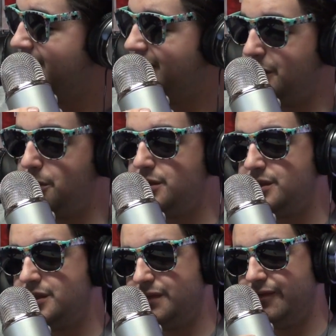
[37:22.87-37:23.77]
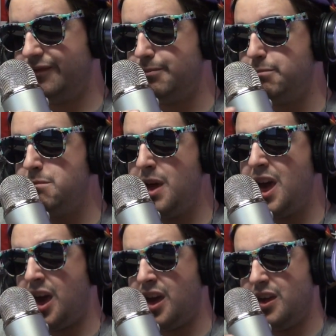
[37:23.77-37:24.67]
It was
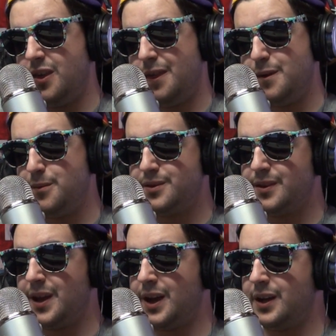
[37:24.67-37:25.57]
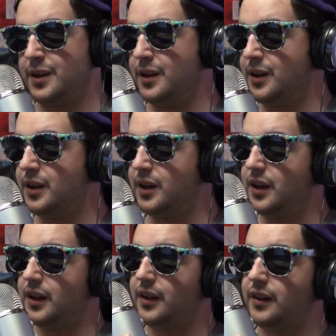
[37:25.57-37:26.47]
meh. It wasn't that good.
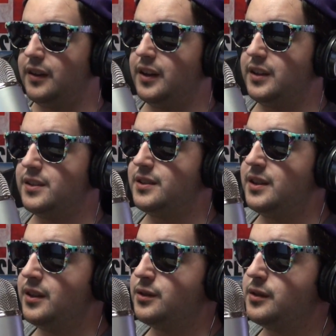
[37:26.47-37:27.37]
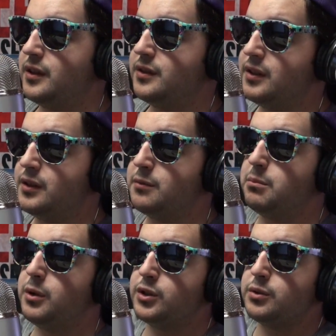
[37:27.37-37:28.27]
Like, you see this
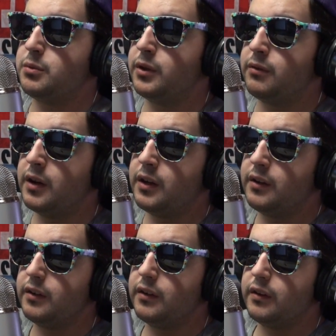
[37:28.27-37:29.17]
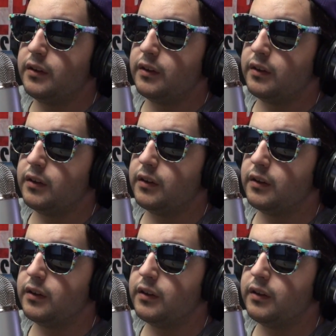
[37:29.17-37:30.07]
Bush one right
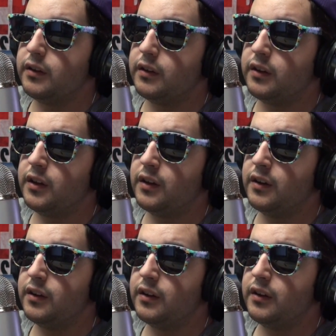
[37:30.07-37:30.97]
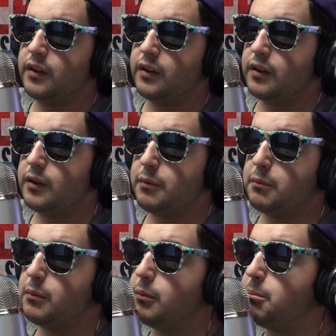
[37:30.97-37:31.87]
here?
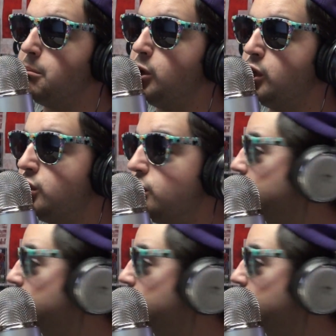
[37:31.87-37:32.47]
Bush?